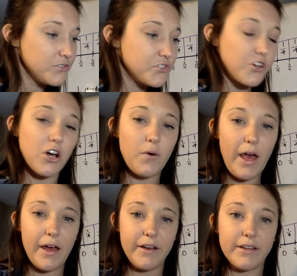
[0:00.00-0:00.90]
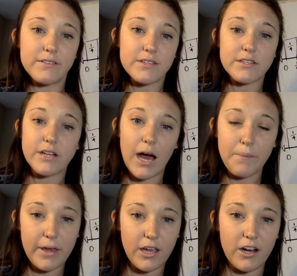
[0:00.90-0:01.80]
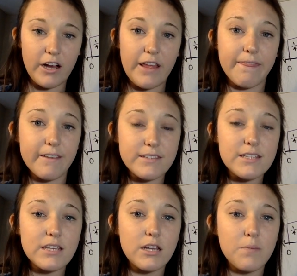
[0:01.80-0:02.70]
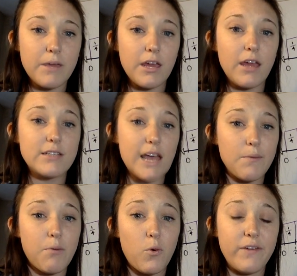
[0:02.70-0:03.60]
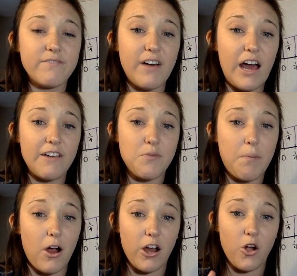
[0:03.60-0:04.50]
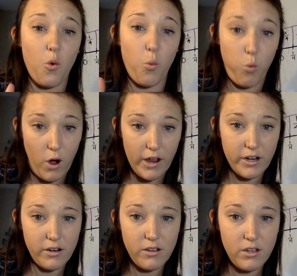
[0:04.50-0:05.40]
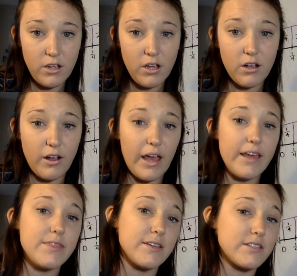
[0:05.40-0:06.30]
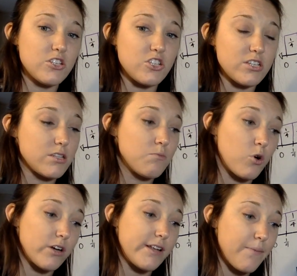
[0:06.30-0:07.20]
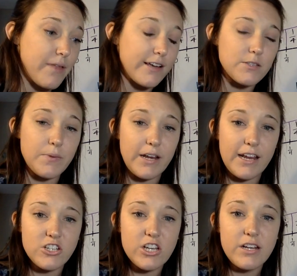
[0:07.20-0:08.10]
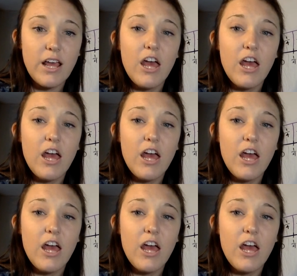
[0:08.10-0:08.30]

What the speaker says: to go ahead and stop here, and this is going to be 10.5 part 1. Okay, this is just the more in-depth explanation.